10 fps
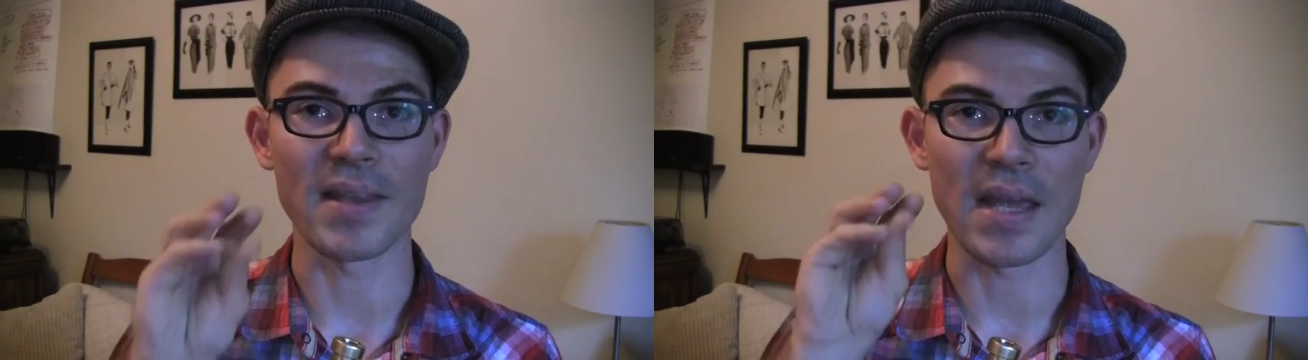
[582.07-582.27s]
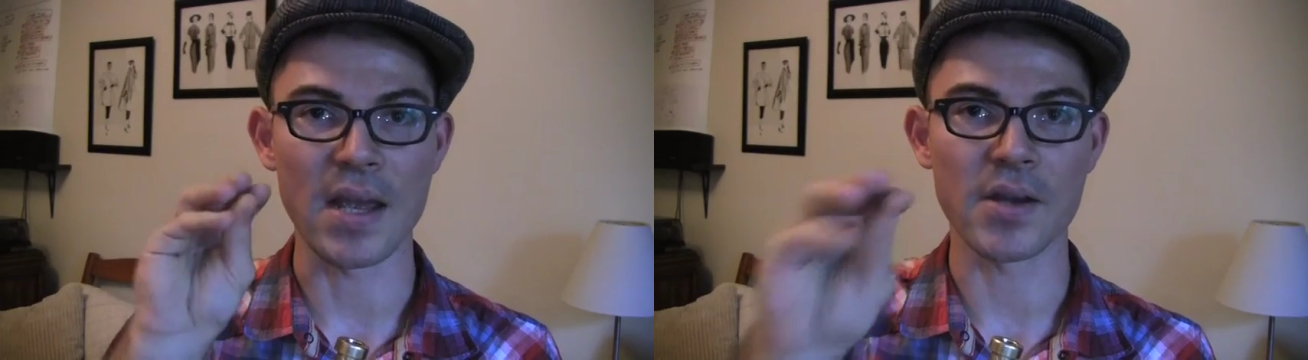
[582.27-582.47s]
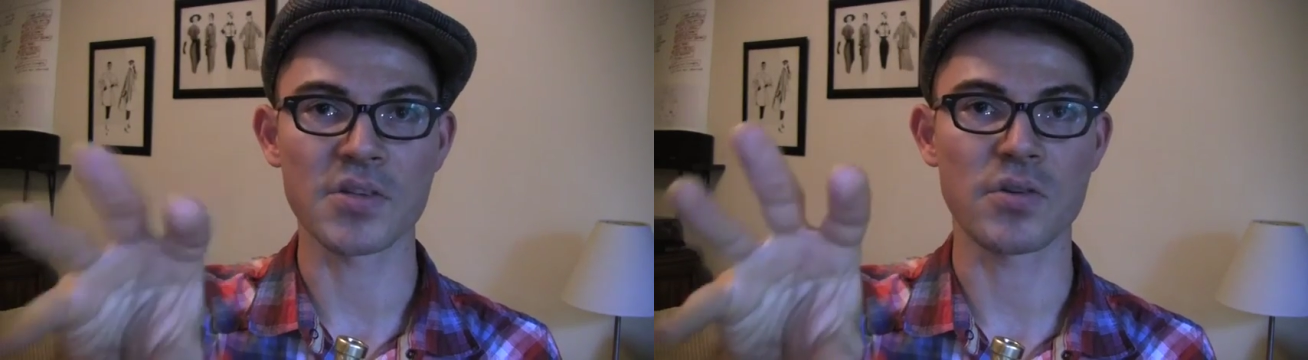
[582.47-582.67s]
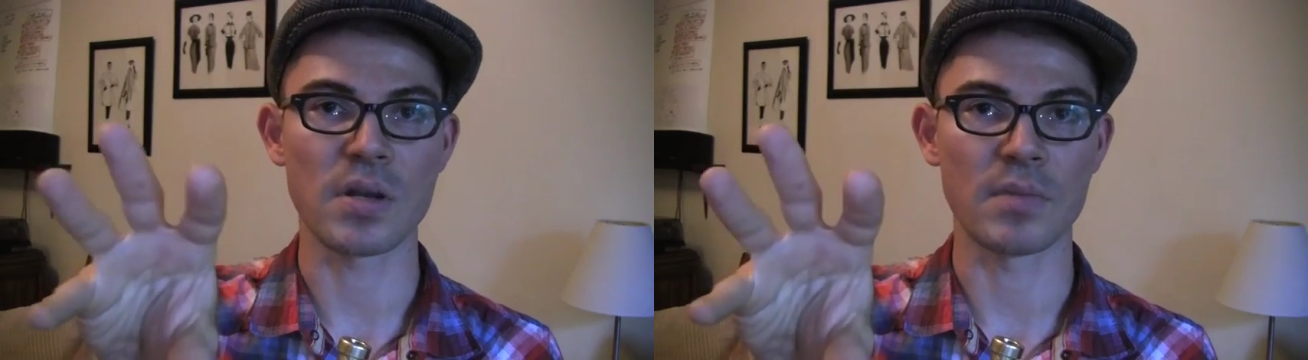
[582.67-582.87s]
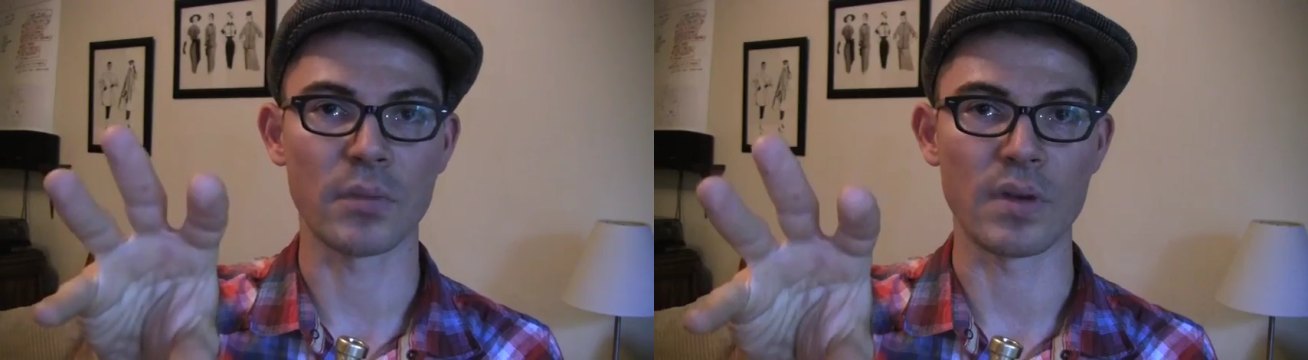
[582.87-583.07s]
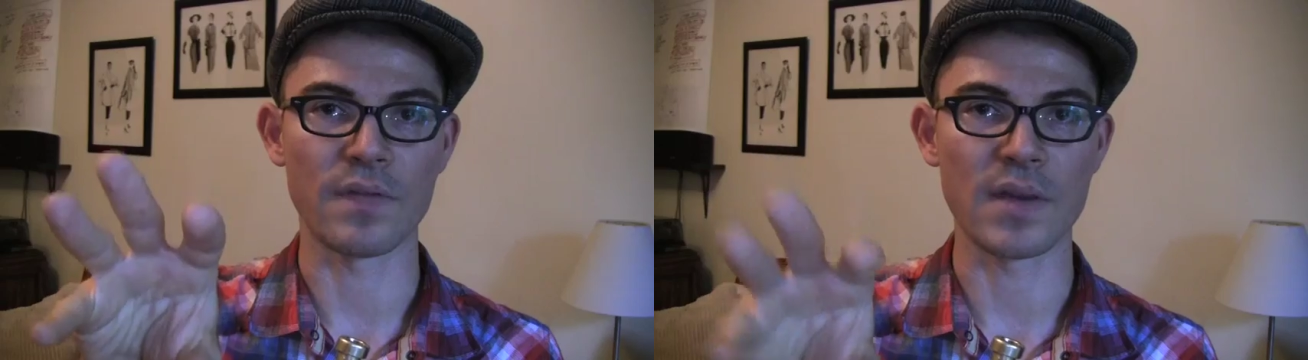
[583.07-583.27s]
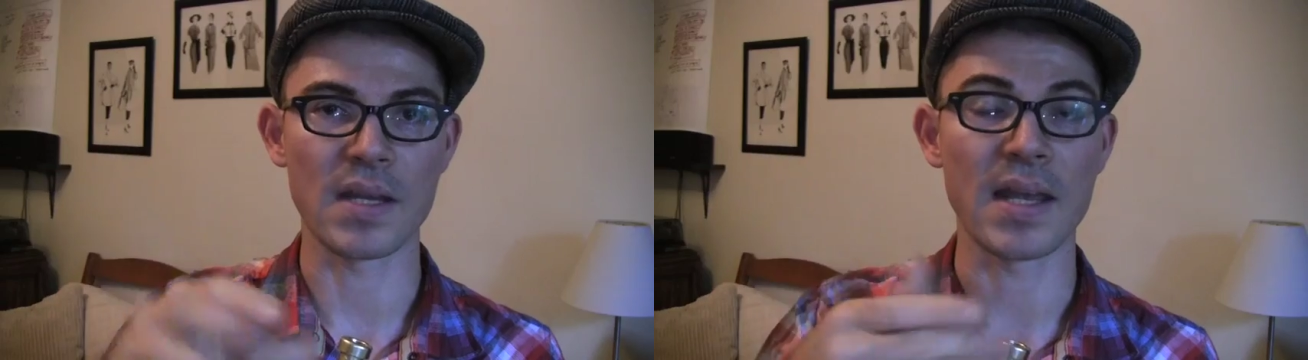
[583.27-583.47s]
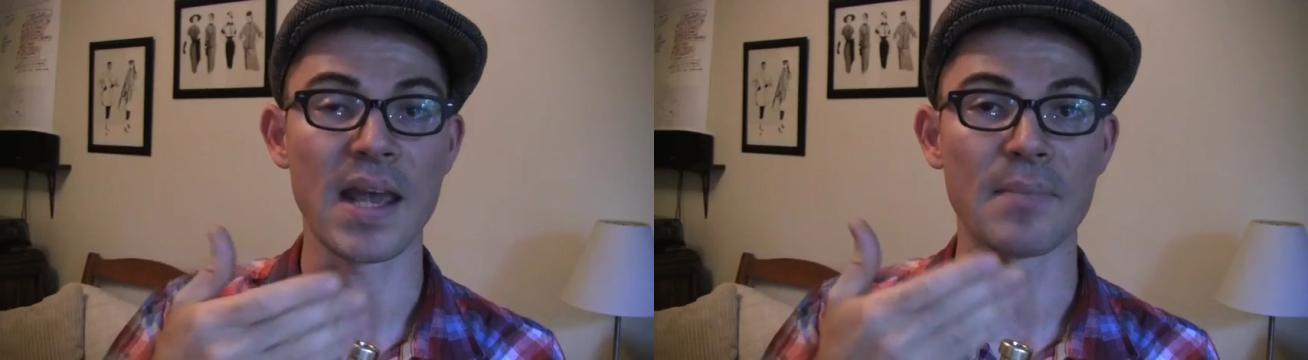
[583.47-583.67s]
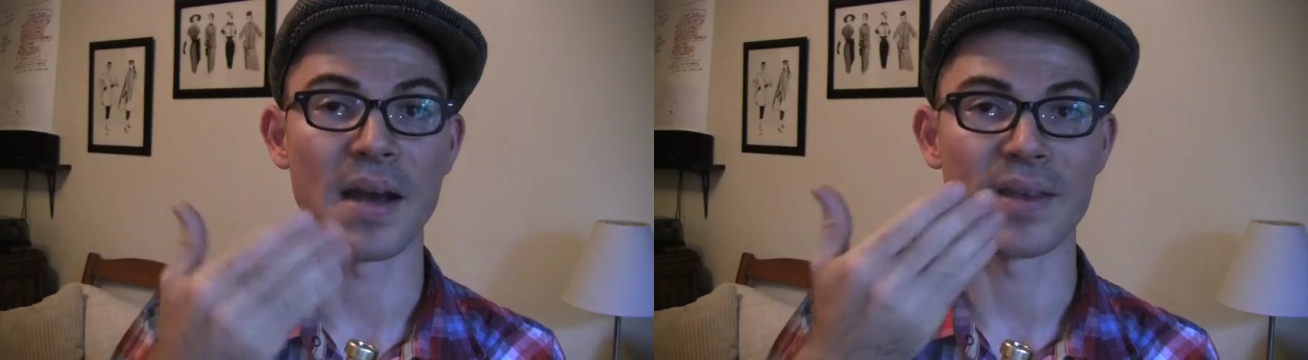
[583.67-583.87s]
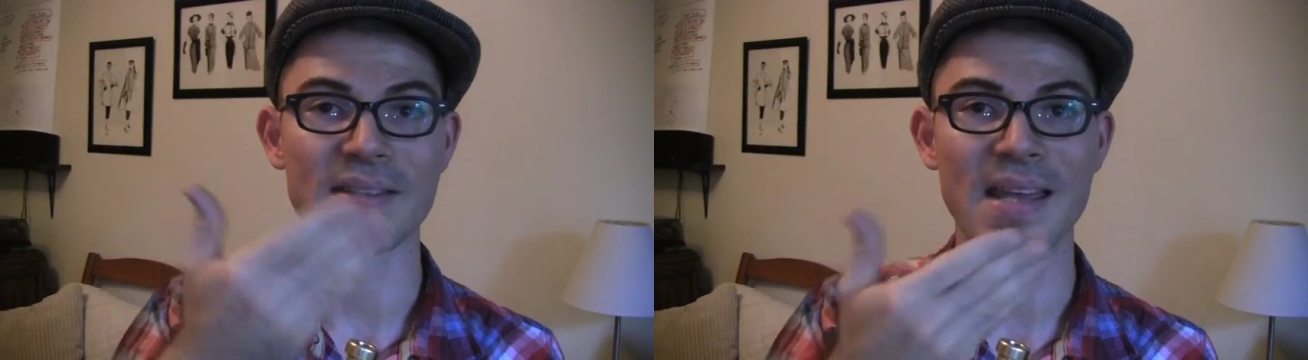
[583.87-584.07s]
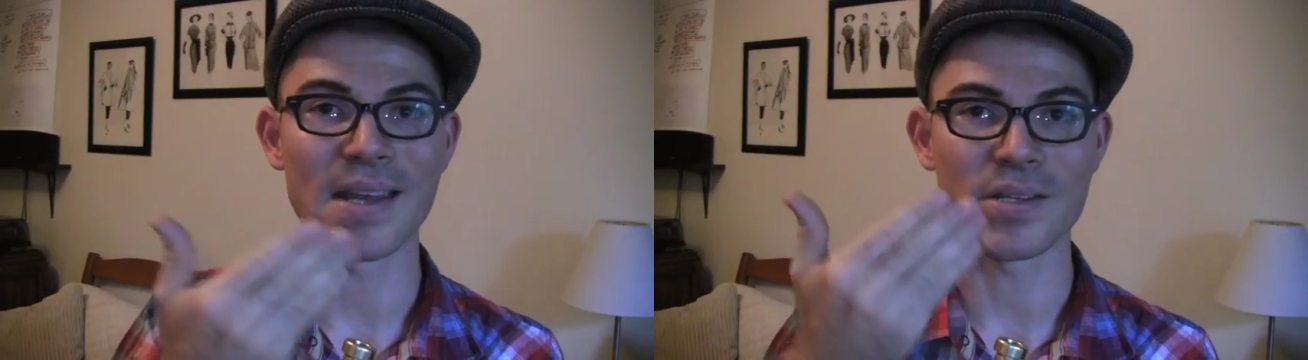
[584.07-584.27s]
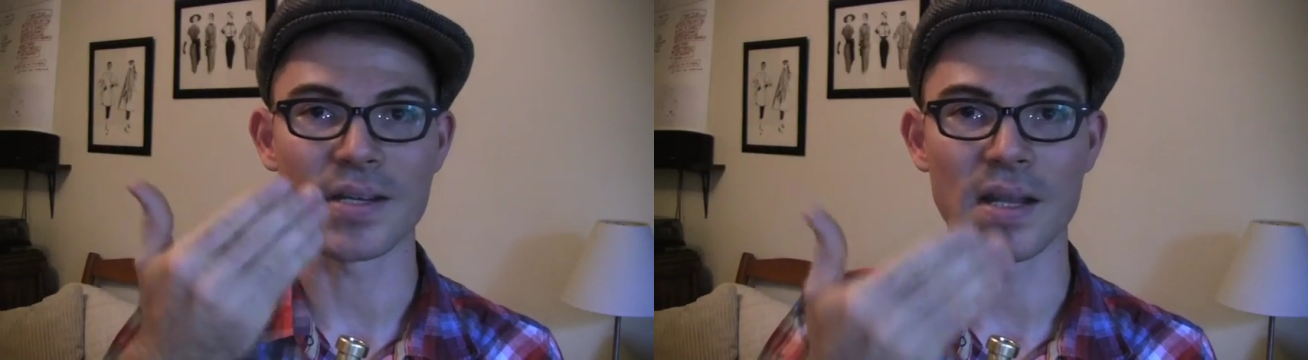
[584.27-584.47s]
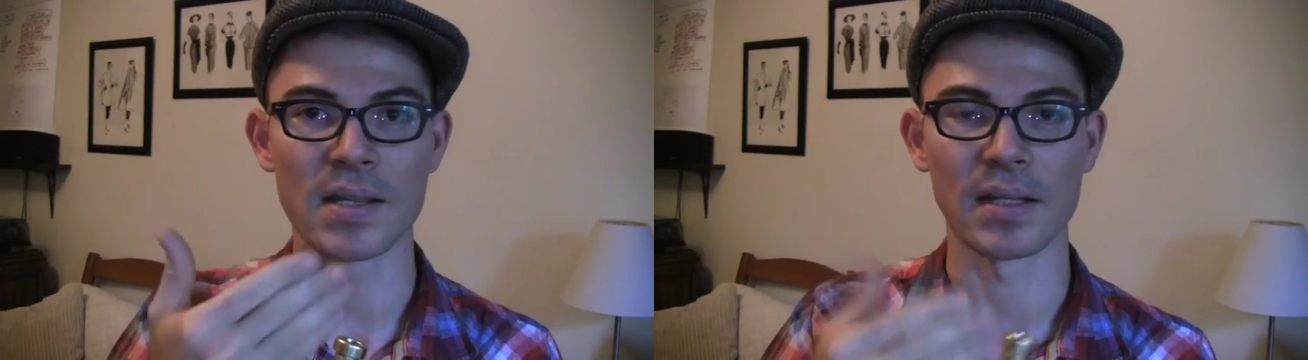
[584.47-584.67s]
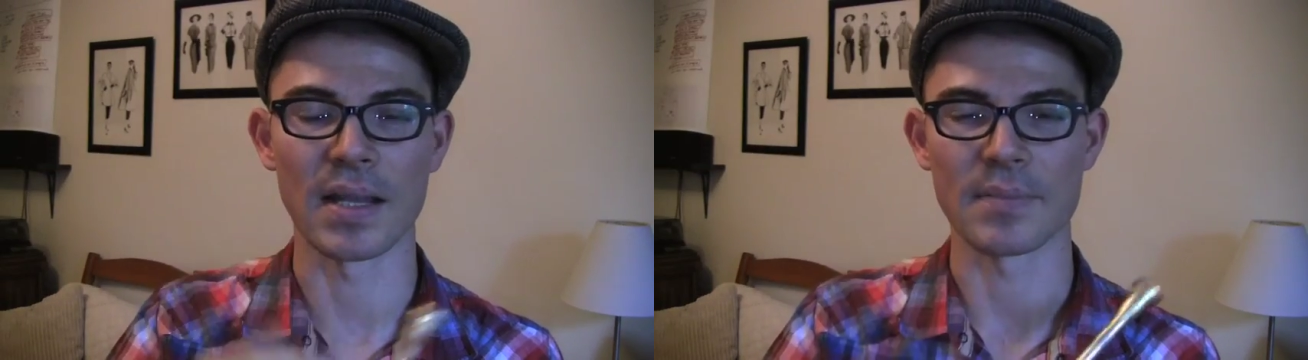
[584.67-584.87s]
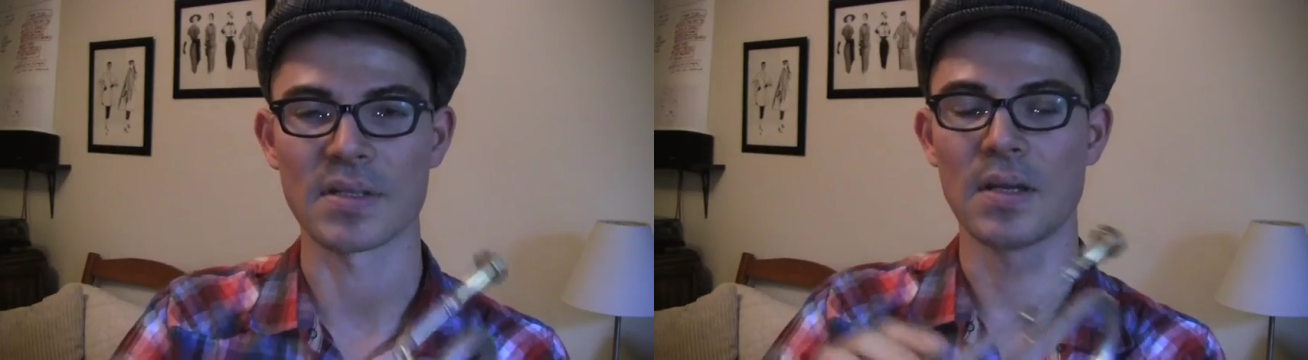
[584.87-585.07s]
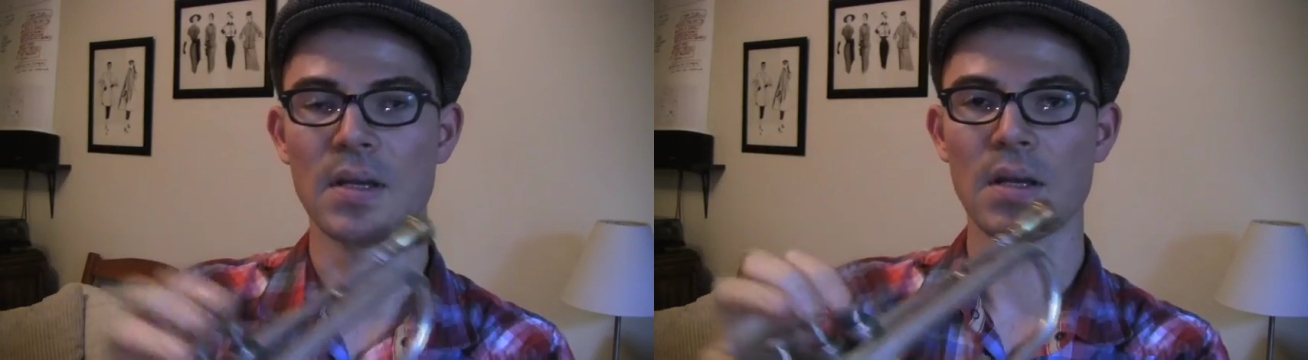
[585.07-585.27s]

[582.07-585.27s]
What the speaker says: the airstream that we feed it and by the tension in the lips.